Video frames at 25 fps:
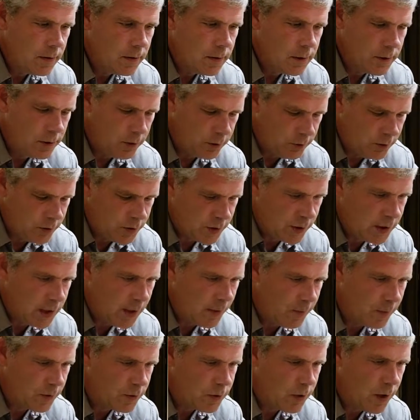you lose a
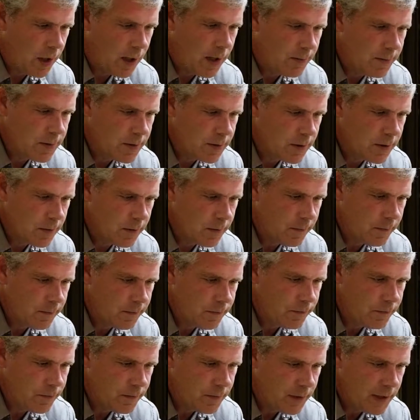couple drops,
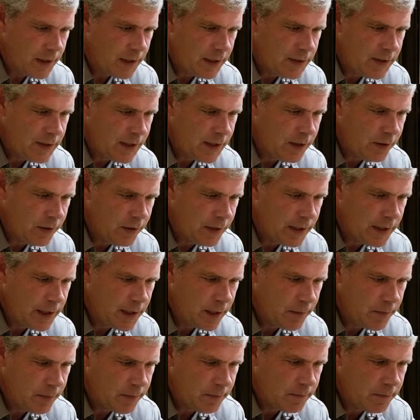easy
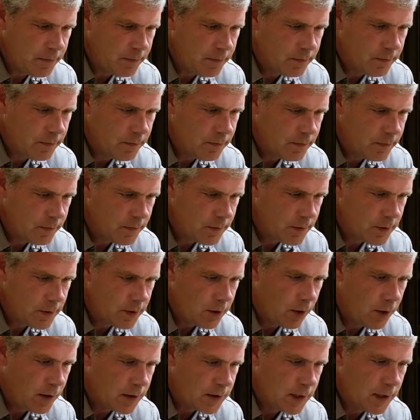cleanup,
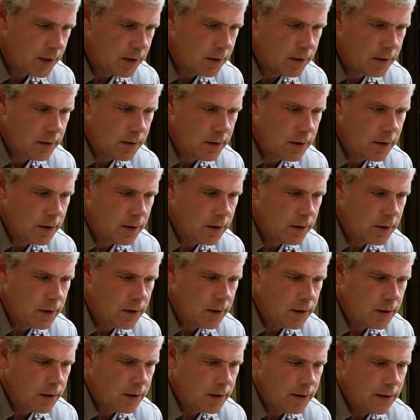toss it.
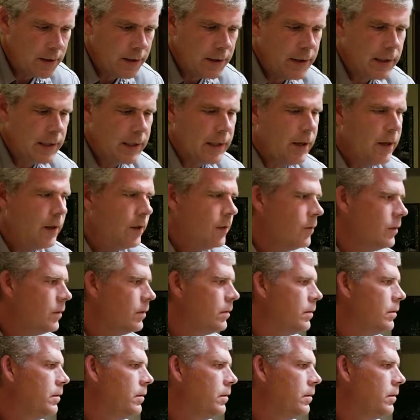There you go.